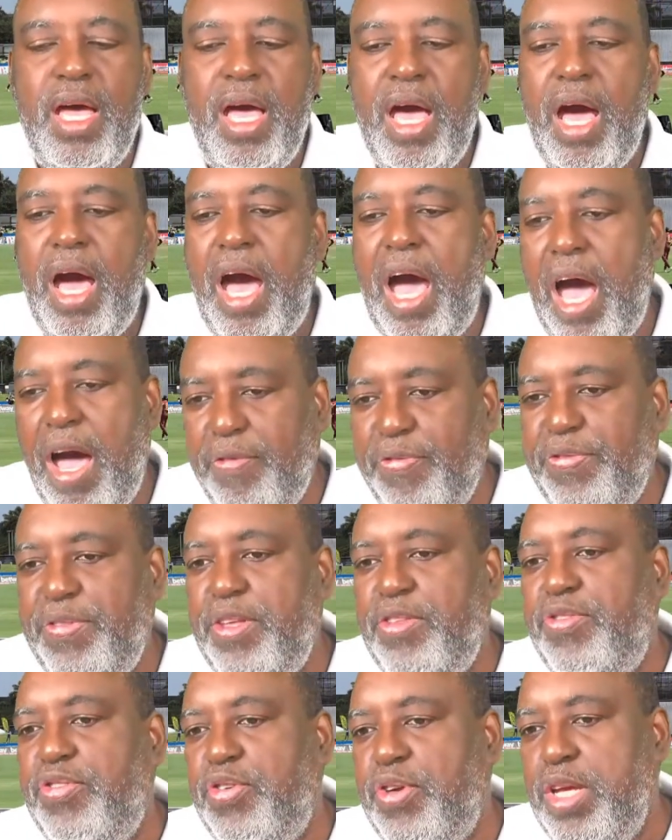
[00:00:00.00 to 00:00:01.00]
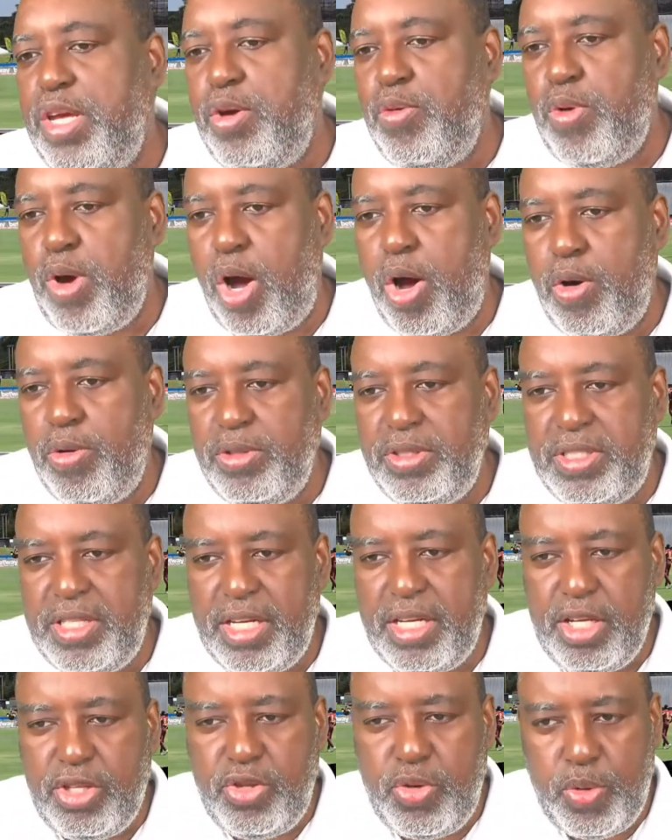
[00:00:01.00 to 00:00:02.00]
After three rounds
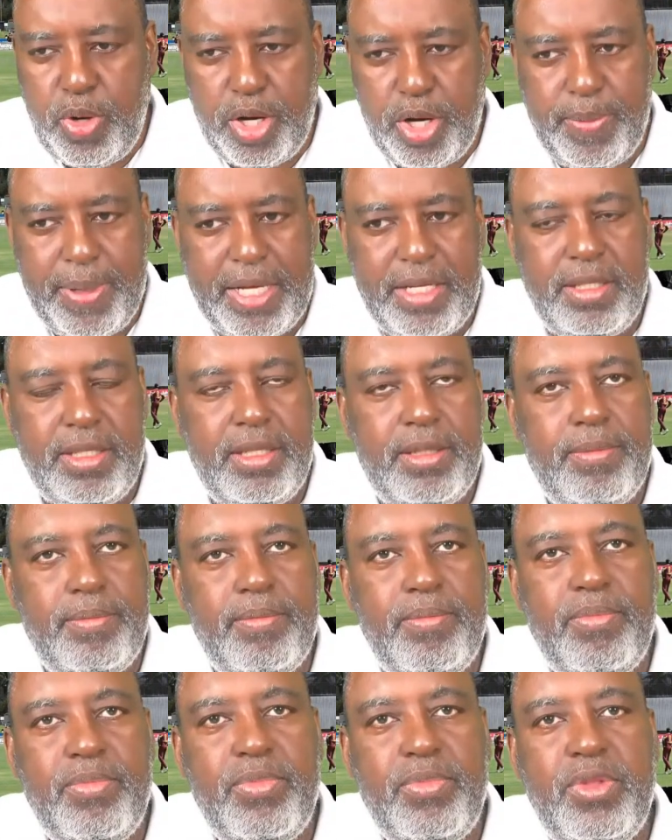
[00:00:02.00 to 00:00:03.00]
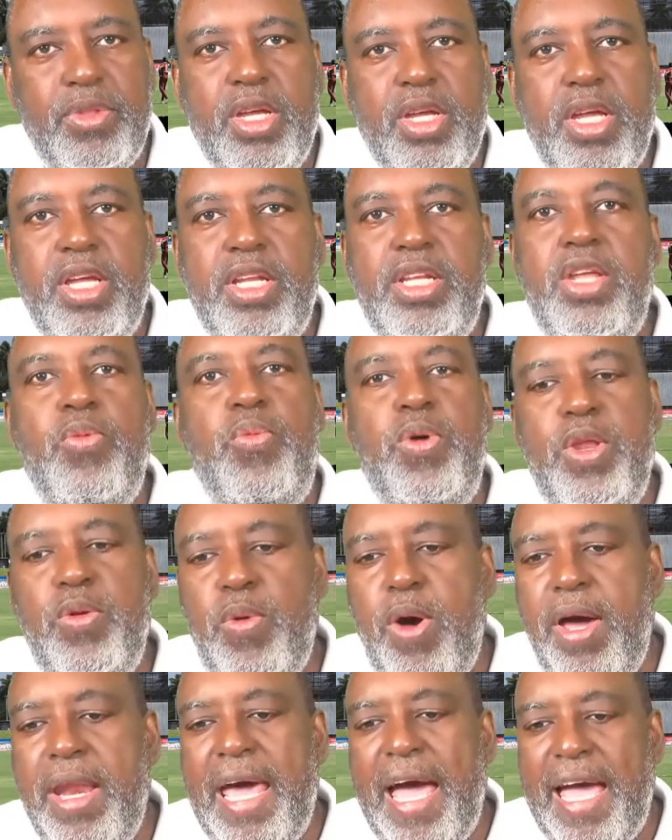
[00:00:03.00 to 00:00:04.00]
in the tournament, the
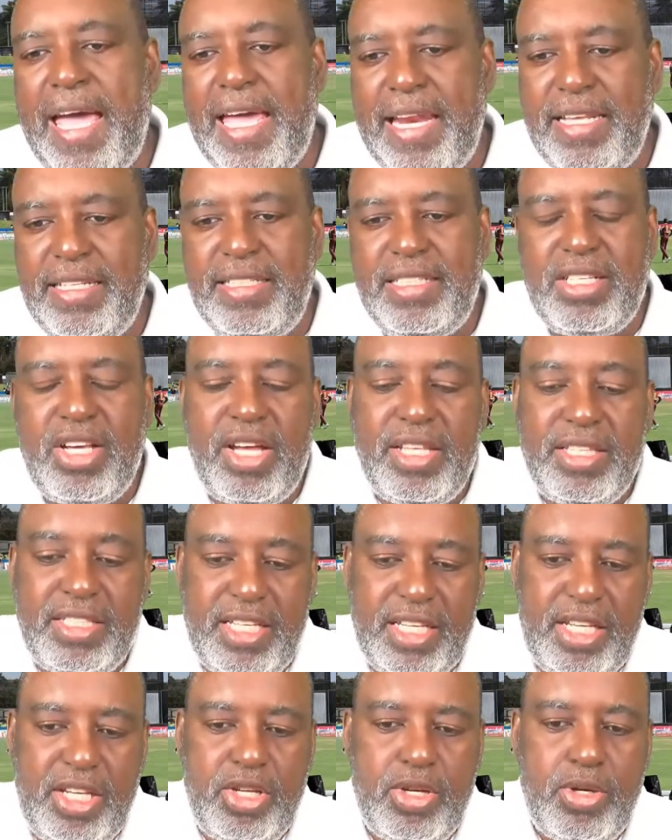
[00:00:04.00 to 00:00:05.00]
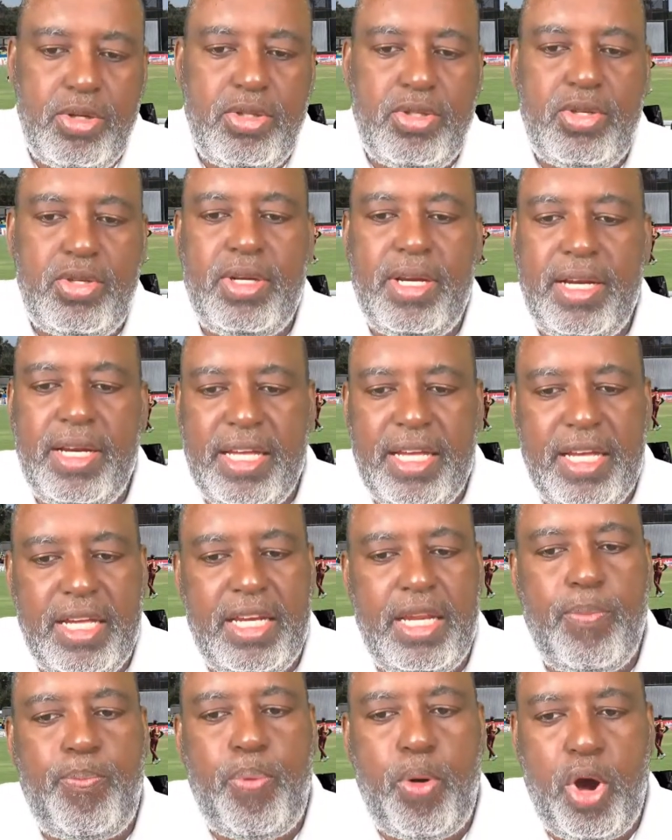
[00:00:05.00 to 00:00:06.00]
Windward Islands continue to
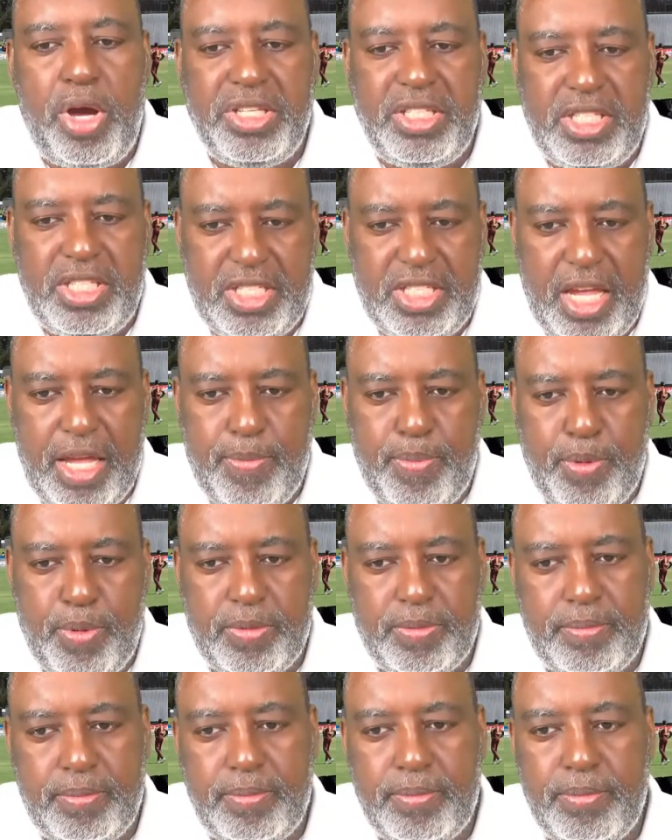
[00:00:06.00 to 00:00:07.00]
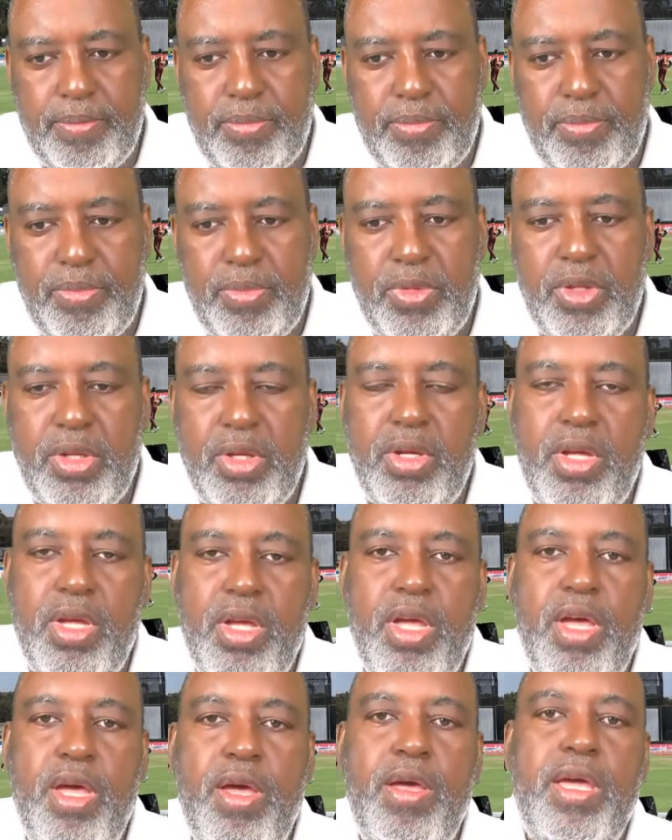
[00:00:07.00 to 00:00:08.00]
lead the points table.
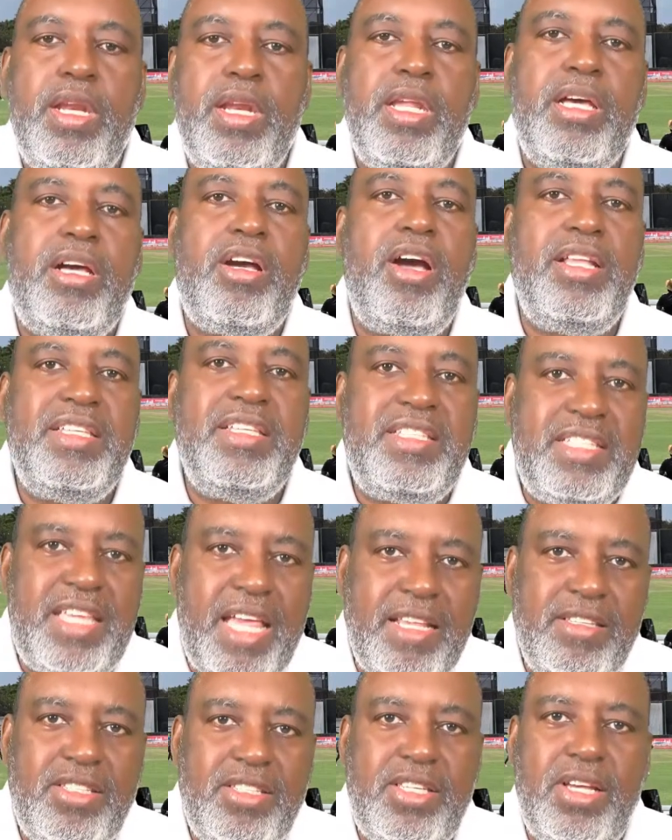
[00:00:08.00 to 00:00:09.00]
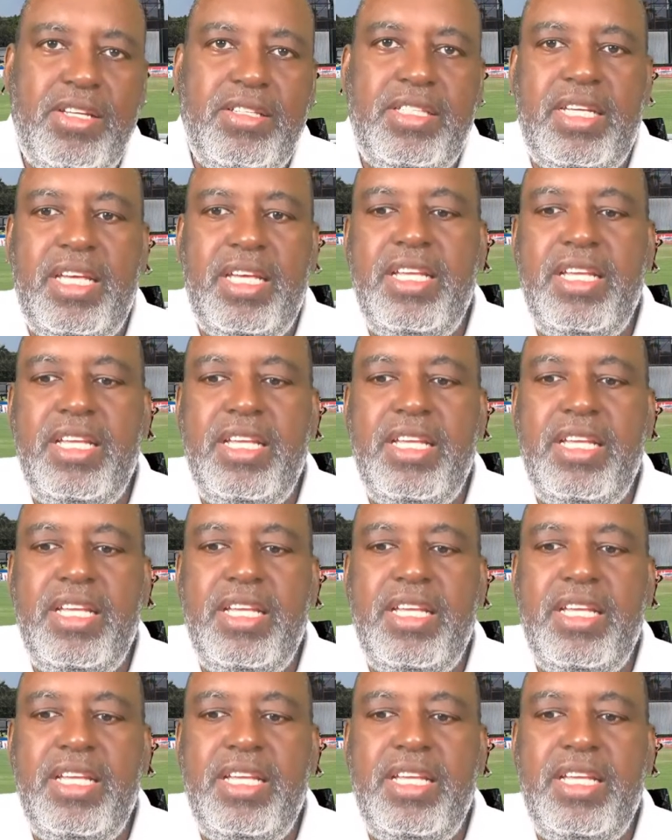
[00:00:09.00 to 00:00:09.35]
The consensus in